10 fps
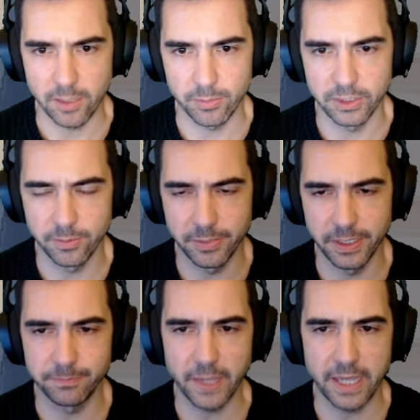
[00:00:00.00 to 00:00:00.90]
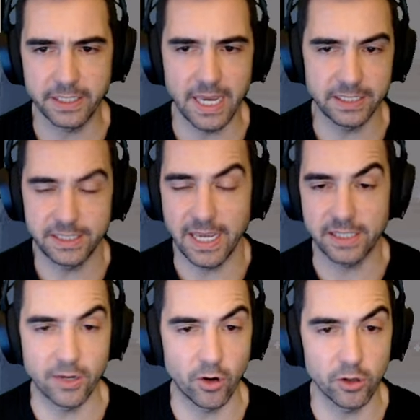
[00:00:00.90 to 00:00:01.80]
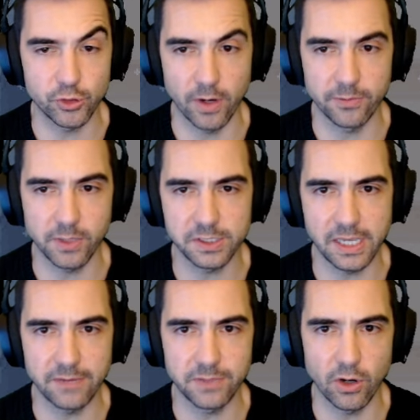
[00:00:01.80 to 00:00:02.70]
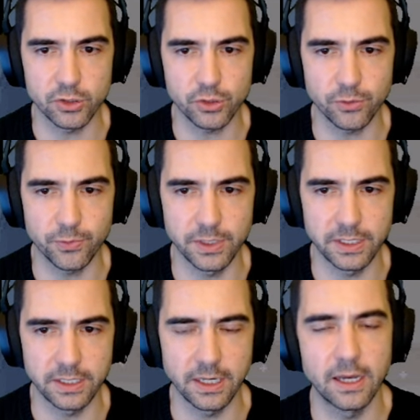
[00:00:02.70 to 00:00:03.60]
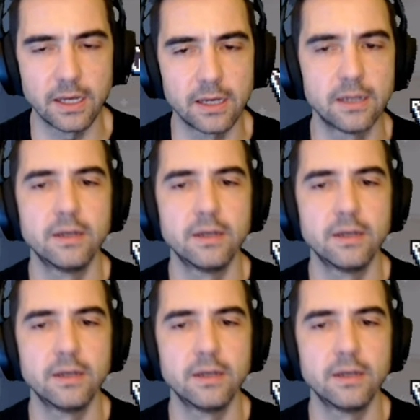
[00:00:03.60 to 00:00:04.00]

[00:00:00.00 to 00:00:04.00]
up a little bit. I can't attack that archer. I've got to save the archer for the, uh,